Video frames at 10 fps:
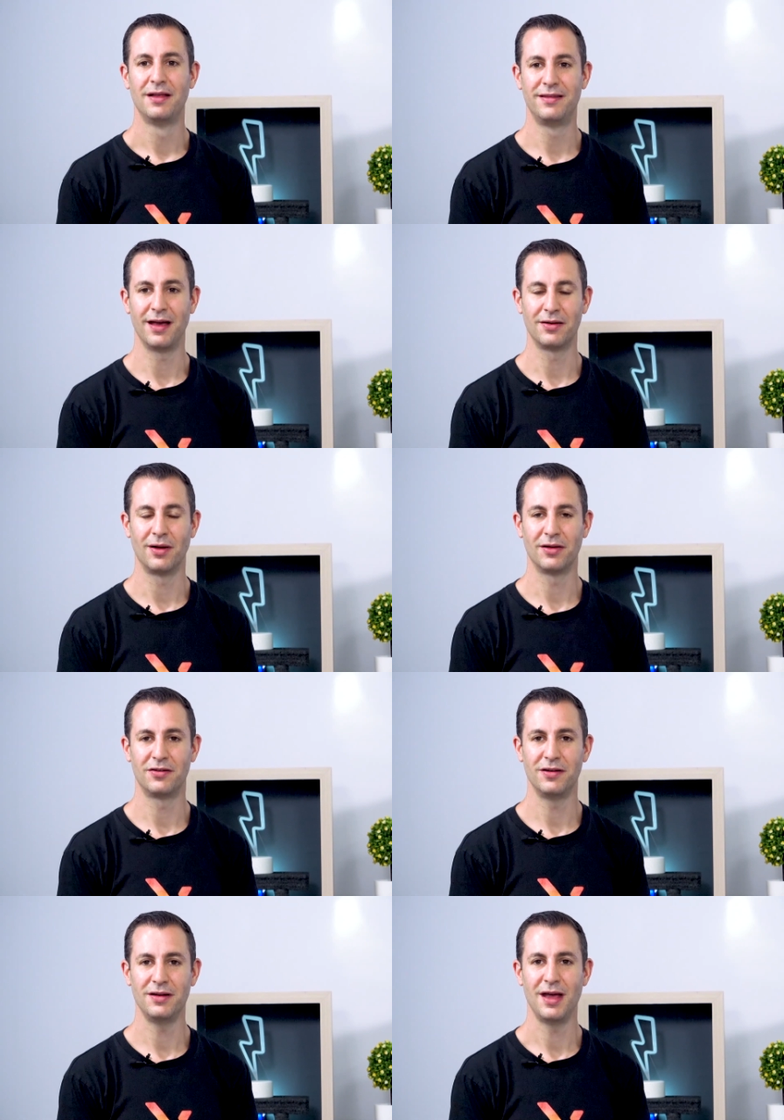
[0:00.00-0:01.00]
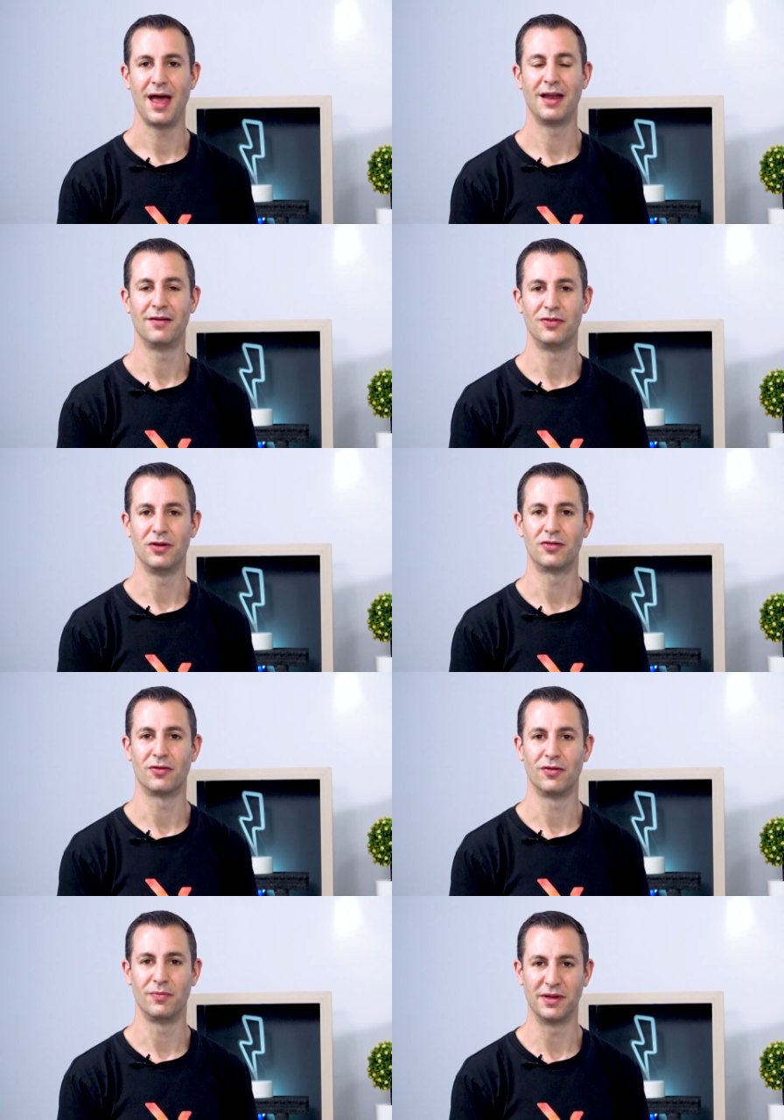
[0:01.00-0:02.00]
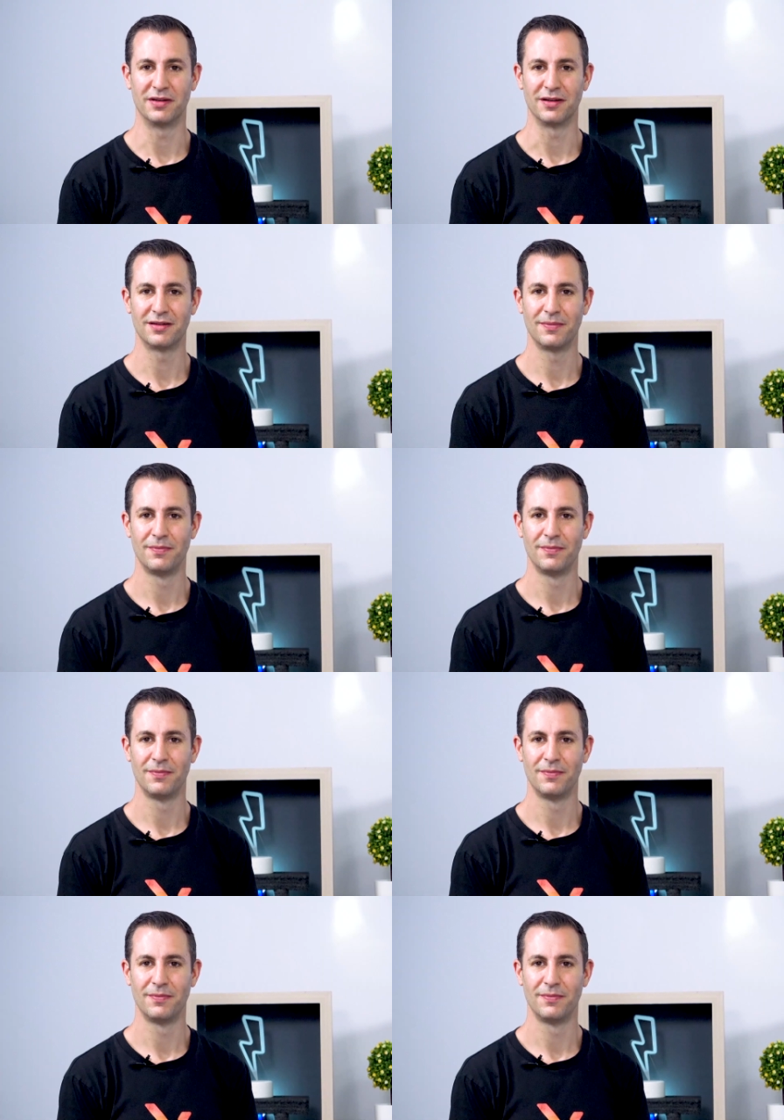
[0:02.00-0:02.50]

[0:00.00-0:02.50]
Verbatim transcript: technology, and the future of business.